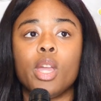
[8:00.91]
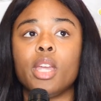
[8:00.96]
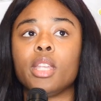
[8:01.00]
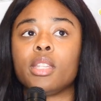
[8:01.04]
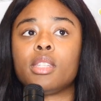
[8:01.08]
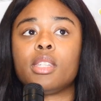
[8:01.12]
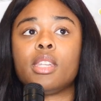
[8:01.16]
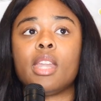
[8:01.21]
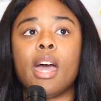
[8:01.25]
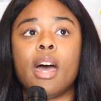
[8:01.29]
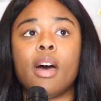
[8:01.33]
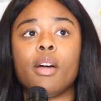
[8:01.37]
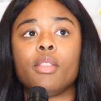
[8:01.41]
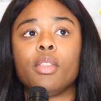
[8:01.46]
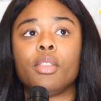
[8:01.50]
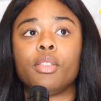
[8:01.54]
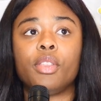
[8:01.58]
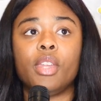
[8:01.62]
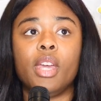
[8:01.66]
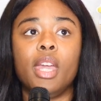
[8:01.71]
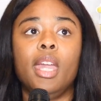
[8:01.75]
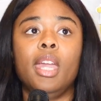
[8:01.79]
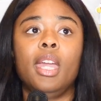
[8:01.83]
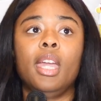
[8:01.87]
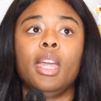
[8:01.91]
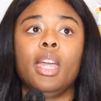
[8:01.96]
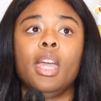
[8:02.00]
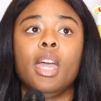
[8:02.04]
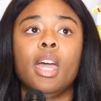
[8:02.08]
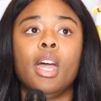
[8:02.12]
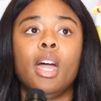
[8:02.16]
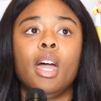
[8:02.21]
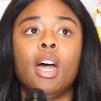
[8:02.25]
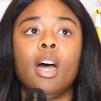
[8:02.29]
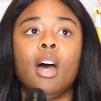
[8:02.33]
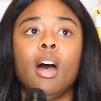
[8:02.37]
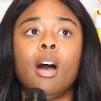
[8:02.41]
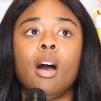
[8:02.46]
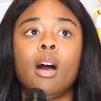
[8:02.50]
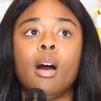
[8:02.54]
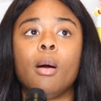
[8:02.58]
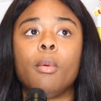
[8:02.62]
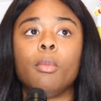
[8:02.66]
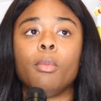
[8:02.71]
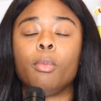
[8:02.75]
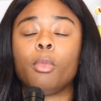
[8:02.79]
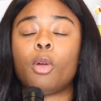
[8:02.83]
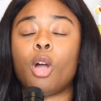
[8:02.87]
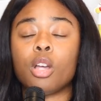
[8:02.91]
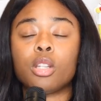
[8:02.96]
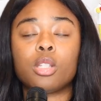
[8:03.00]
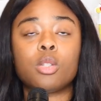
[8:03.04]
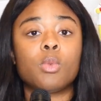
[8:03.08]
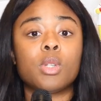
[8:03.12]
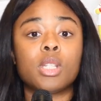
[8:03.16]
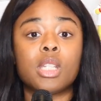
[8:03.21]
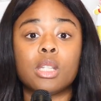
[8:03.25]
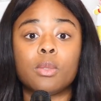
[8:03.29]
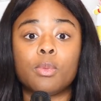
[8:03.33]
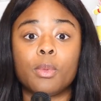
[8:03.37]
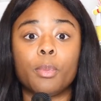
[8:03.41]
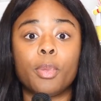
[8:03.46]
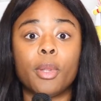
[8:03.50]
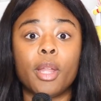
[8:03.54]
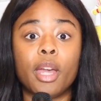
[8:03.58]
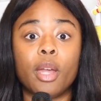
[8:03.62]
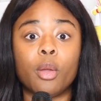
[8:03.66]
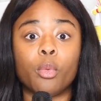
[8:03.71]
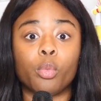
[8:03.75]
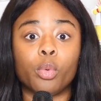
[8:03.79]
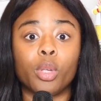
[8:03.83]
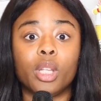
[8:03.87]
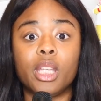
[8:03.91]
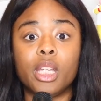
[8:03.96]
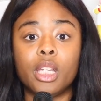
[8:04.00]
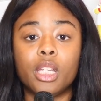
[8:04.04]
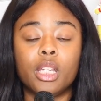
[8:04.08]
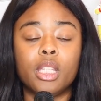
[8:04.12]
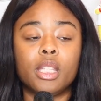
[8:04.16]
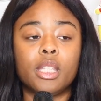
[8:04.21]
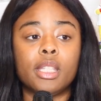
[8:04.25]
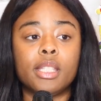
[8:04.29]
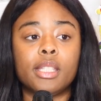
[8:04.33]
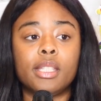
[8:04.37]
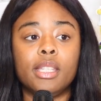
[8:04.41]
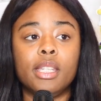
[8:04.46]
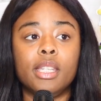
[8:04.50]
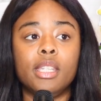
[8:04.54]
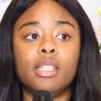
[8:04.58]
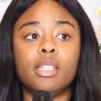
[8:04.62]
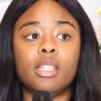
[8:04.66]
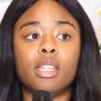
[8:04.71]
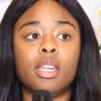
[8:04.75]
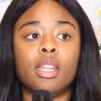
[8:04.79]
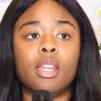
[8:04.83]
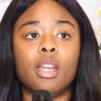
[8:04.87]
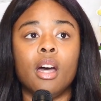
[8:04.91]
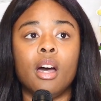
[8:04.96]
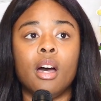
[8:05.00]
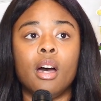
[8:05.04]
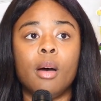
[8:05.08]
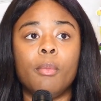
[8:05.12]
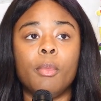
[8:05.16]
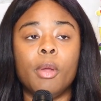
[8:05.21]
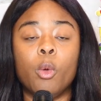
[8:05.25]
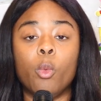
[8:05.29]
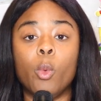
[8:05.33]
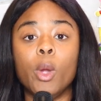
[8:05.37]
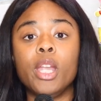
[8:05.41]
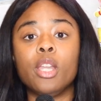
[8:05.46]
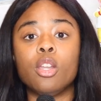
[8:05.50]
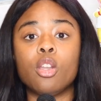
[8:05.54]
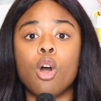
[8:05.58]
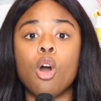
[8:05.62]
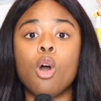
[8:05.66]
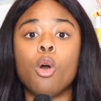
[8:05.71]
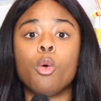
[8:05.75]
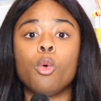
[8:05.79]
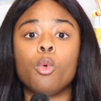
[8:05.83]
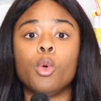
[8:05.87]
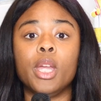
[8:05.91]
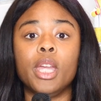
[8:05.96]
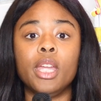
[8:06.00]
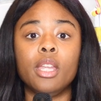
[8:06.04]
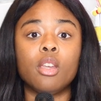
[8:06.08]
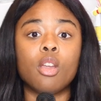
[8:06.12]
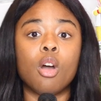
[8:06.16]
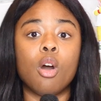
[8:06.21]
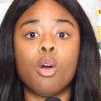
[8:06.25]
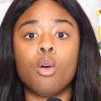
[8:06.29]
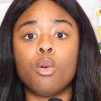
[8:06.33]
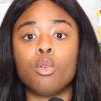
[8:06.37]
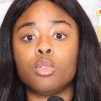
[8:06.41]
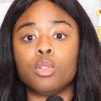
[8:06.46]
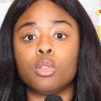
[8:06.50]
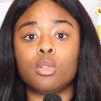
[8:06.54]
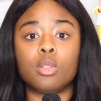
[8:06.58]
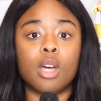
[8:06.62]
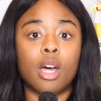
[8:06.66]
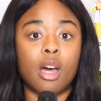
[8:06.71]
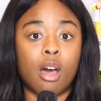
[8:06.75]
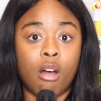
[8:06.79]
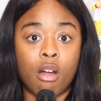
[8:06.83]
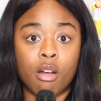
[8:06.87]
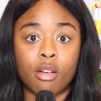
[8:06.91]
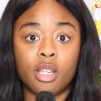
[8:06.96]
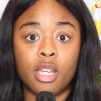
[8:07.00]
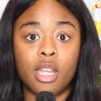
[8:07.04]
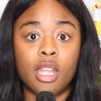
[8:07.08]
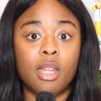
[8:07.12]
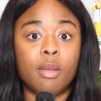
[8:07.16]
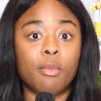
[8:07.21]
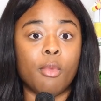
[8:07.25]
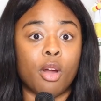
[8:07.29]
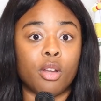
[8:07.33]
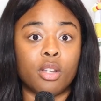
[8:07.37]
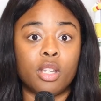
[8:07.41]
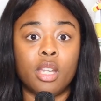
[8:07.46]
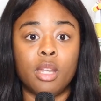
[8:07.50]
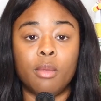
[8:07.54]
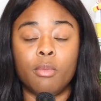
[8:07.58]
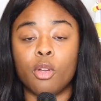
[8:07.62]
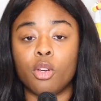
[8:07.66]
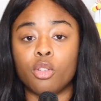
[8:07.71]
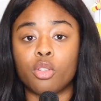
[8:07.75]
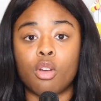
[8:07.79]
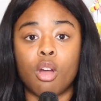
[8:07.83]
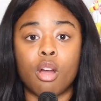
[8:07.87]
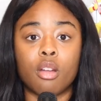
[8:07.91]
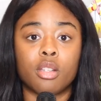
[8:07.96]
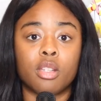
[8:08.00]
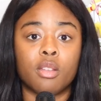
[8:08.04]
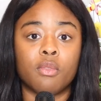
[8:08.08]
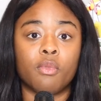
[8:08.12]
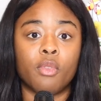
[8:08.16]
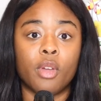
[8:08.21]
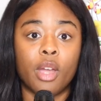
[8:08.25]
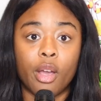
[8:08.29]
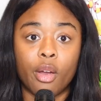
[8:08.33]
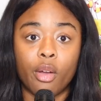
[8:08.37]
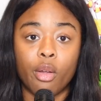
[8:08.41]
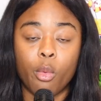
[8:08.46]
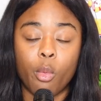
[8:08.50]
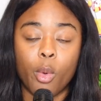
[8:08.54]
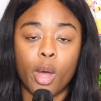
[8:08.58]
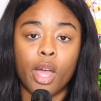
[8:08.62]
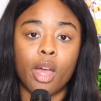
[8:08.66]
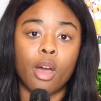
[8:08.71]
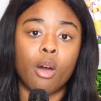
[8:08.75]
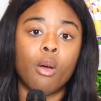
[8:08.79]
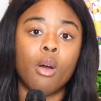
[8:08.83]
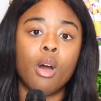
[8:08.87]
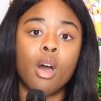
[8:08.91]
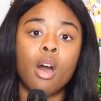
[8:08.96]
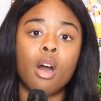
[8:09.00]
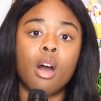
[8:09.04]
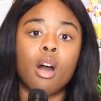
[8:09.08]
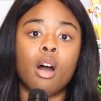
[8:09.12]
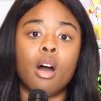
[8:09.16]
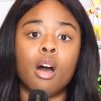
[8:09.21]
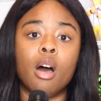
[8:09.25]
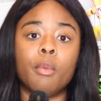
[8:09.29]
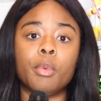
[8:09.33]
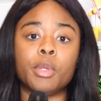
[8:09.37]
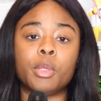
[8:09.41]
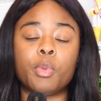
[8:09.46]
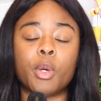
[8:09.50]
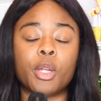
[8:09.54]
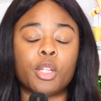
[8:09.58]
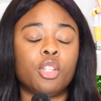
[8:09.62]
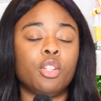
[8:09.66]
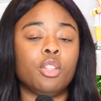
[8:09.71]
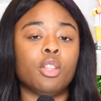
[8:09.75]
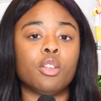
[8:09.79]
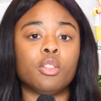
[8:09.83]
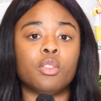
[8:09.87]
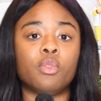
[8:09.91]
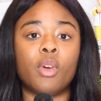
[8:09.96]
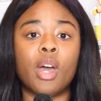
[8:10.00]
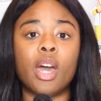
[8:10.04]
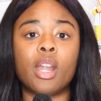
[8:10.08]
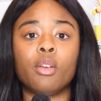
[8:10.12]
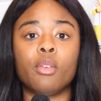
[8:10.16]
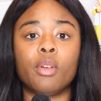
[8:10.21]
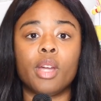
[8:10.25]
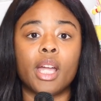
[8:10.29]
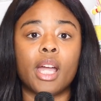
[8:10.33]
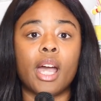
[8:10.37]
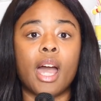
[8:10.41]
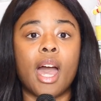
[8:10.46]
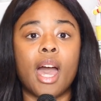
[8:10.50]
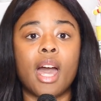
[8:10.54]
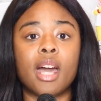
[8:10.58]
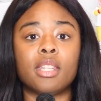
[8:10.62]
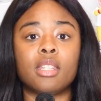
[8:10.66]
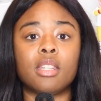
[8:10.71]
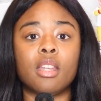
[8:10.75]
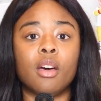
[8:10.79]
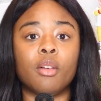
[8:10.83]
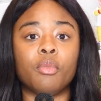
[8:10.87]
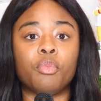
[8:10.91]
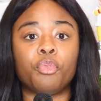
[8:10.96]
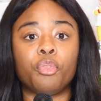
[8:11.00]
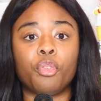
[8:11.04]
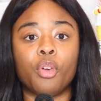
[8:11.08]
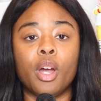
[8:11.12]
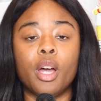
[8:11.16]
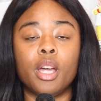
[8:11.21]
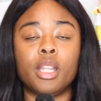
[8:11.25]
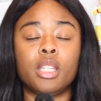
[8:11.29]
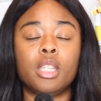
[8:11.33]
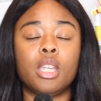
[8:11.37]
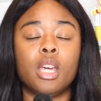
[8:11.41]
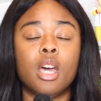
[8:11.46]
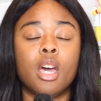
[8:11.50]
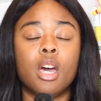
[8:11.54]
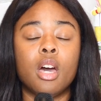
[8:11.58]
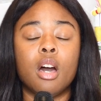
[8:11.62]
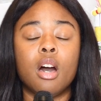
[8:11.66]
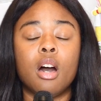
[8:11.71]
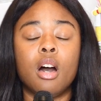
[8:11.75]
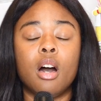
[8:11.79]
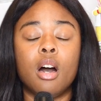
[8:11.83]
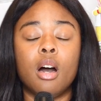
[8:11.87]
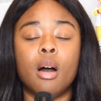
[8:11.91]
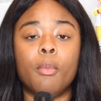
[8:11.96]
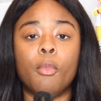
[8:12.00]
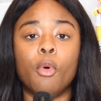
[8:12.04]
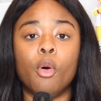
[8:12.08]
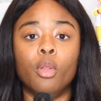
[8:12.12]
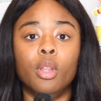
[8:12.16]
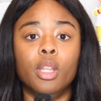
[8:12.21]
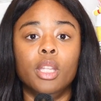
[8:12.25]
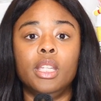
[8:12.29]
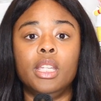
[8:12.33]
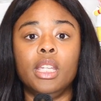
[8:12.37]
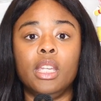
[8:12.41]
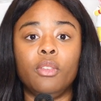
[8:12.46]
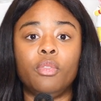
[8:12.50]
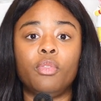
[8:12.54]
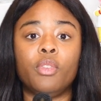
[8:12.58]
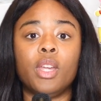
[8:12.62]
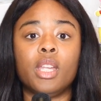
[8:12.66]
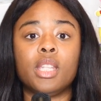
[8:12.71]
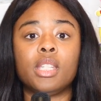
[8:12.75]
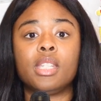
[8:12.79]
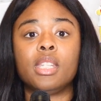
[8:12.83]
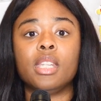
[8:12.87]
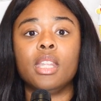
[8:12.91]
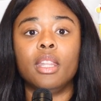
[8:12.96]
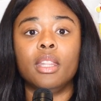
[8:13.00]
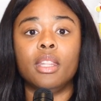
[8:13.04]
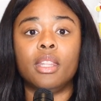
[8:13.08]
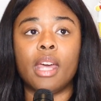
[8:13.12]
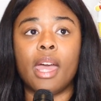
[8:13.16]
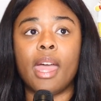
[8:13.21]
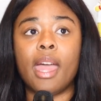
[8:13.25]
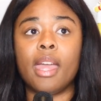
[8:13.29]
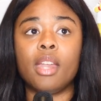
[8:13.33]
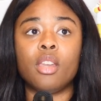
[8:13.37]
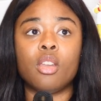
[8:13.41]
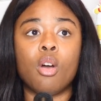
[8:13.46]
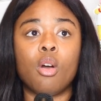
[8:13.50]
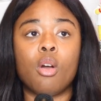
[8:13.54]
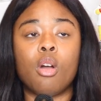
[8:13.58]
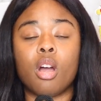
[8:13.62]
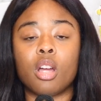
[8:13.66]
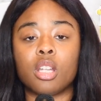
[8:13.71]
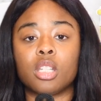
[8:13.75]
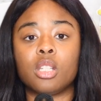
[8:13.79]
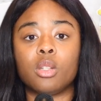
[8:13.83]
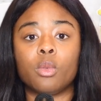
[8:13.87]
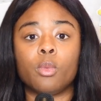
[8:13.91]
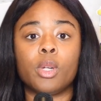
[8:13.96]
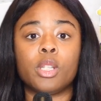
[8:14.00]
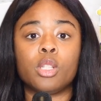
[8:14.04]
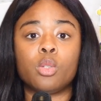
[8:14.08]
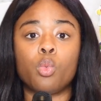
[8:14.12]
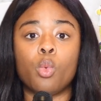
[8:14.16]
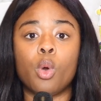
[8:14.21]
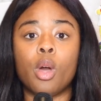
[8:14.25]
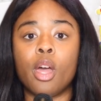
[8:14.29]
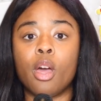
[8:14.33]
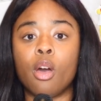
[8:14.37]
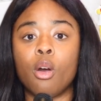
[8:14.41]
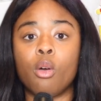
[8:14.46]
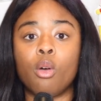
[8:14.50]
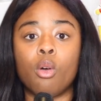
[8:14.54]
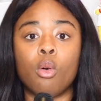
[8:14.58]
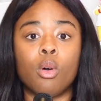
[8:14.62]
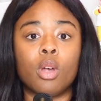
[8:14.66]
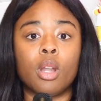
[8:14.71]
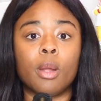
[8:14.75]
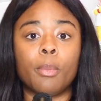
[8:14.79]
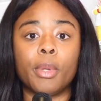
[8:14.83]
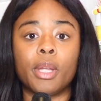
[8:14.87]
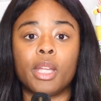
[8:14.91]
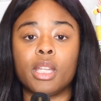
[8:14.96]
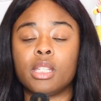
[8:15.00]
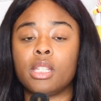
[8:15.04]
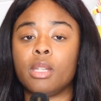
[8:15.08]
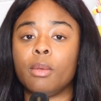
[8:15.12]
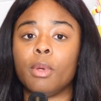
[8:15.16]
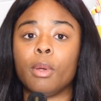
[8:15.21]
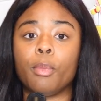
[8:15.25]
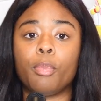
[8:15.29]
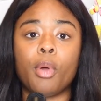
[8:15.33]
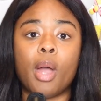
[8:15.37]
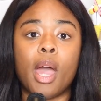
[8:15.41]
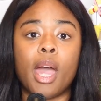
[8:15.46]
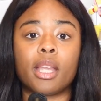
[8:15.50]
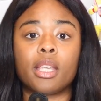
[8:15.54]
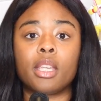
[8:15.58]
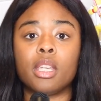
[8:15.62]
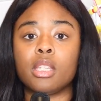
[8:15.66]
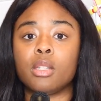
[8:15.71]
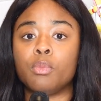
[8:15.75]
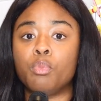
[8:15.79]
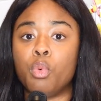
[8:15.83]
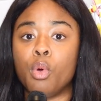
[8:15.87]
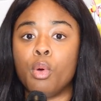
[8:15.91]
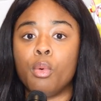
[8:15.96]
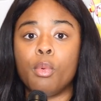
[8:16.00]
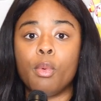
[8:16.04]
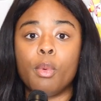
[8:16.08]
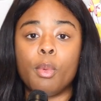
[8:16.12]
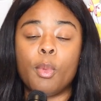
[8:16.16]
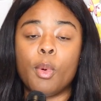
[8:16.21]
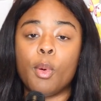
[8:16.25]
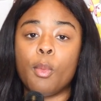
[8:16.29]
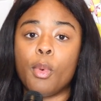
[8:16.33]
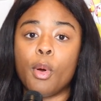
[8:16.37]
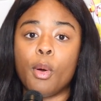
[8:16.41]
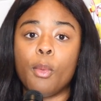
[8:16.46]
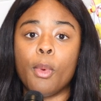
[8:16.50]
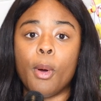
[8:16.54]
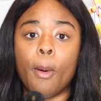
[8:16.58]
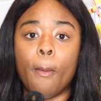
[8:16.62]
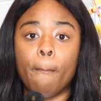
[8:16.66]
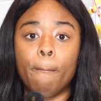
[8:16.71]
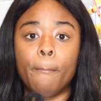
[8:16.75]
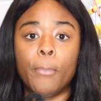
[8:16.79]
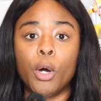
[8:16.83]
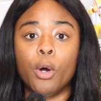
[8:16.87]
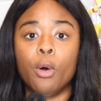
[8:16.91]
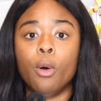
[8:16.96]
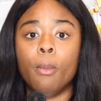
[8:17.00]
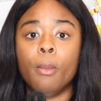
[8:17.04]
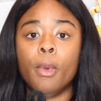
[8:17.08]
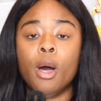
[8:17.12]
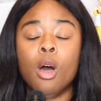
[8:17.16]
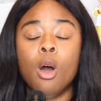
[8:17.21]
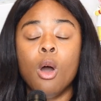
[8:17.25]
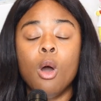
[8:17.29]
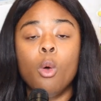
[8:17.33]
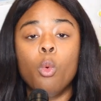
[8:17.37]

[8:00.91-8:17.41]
Wentz. Now, the thing, um, Carson Wentz has been playing really good this season, um, and we know he knows our team. Our team knows Carson very well um, especially those veteran guys up front um, on the defense. They know Carson Wentz well going up against him in practice. Boom, boom, boom, boom, boom, boom.